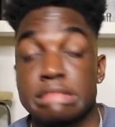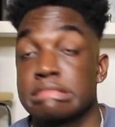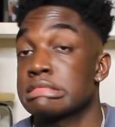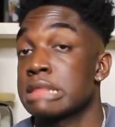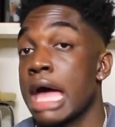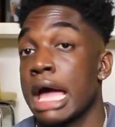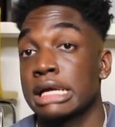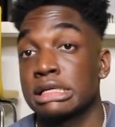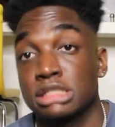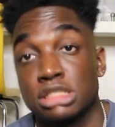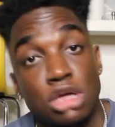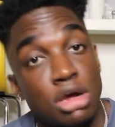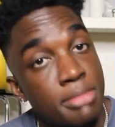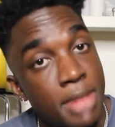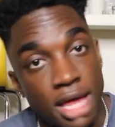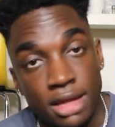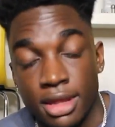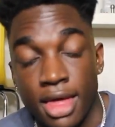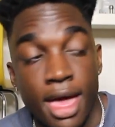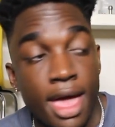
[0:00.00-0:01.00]
nice on
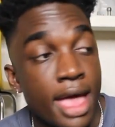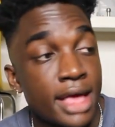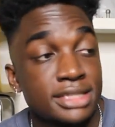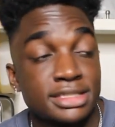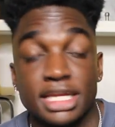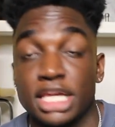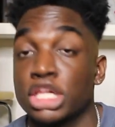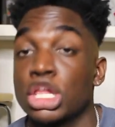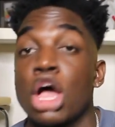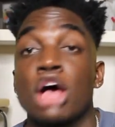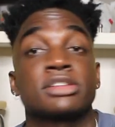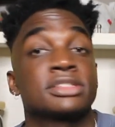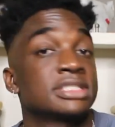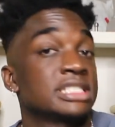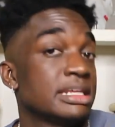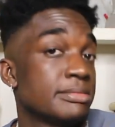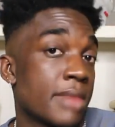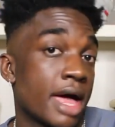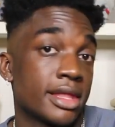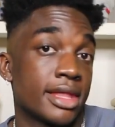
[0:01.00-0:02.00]
my legs. Like, y'all
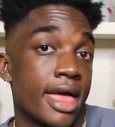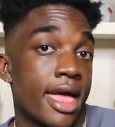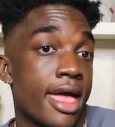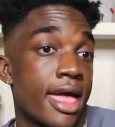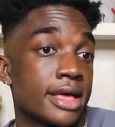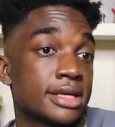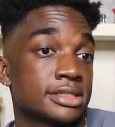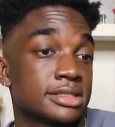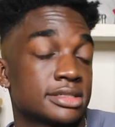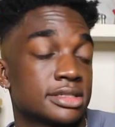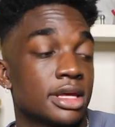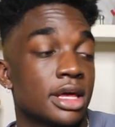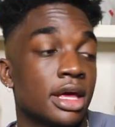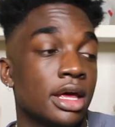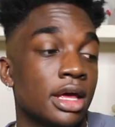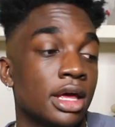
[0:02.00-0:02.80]
see my legs.